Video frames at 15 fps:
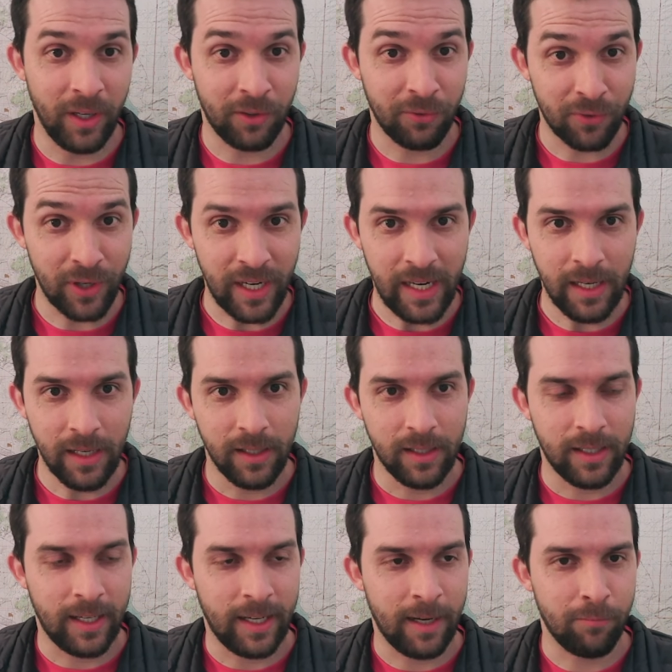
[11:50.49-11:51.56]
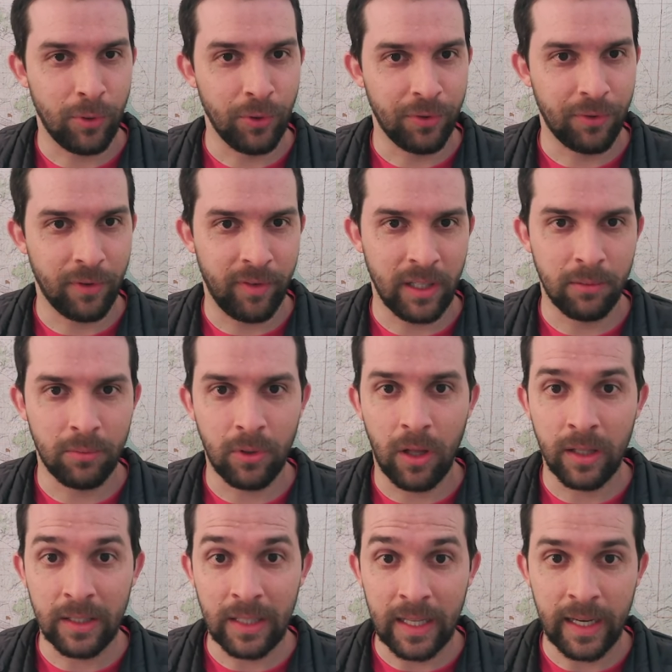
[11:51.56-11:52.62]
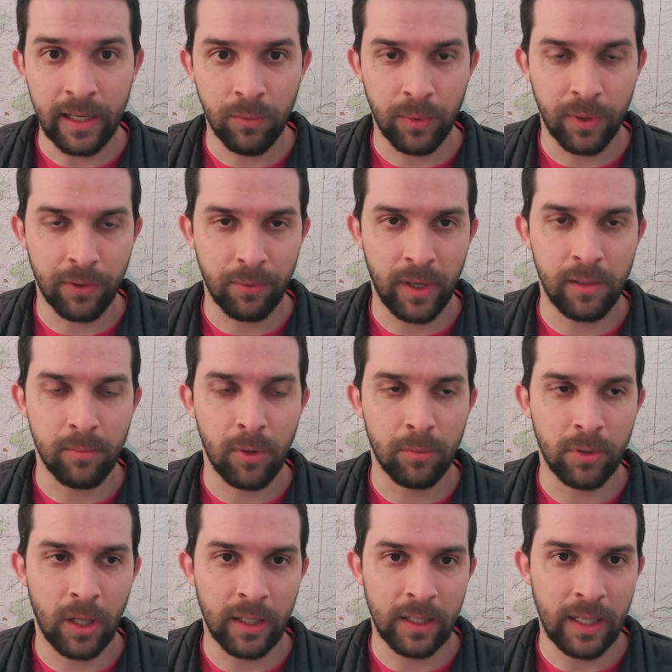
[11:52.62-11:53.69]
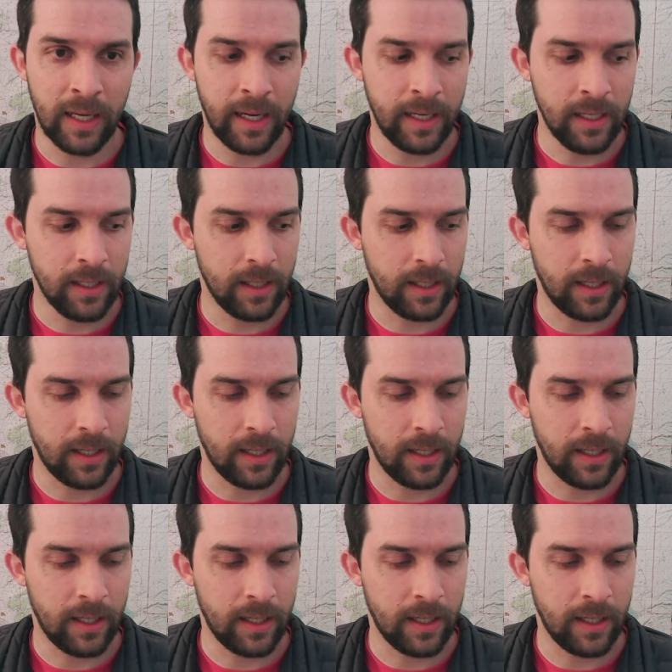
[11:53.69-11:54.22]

It's free, both available online with Radio Mobile Online,